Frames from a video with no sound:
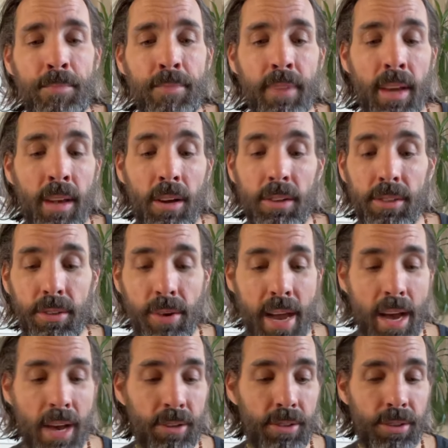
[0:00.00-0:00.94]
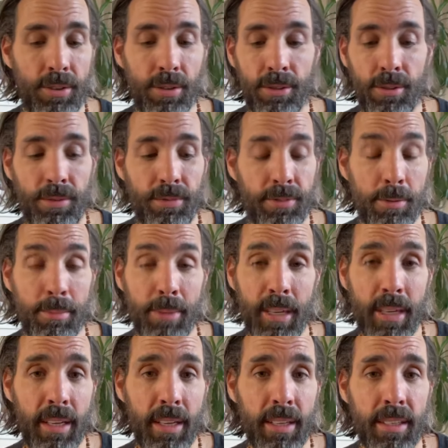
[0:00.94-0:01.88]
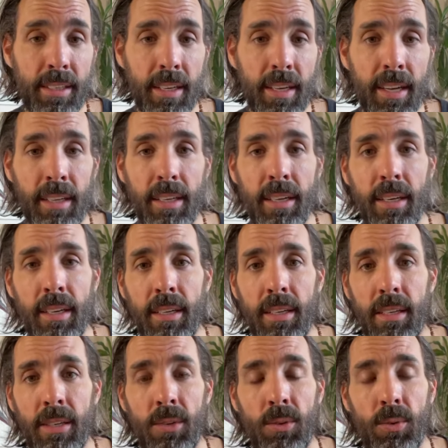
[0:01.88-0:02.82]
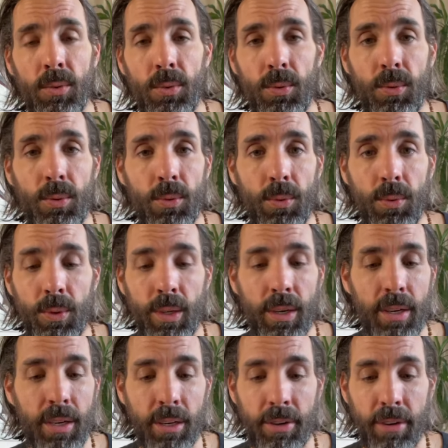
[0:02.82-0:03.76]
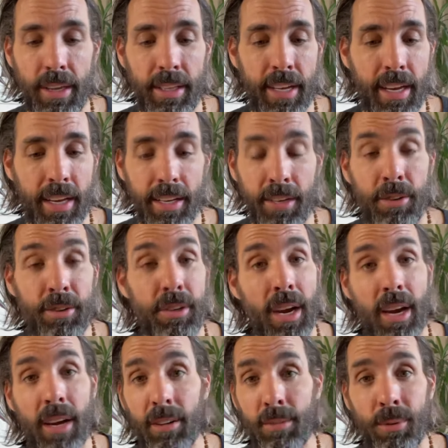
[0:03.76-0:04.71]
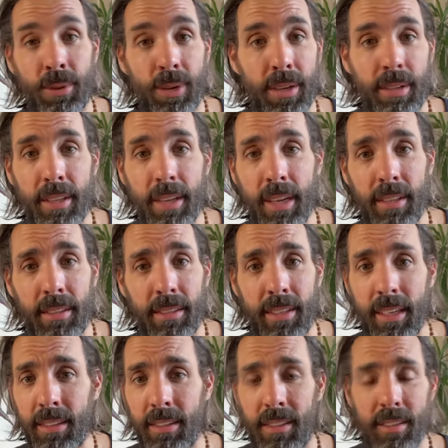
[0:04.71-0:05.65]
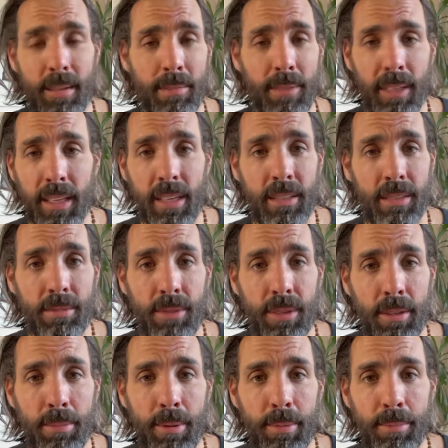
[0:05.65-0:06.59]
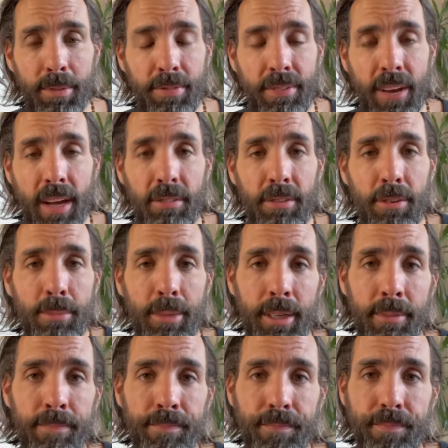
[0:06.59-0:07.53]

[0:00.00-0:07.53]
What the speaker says: And also how to, for me, it's like, integrate that inner child work. That's something that's really been profound for me.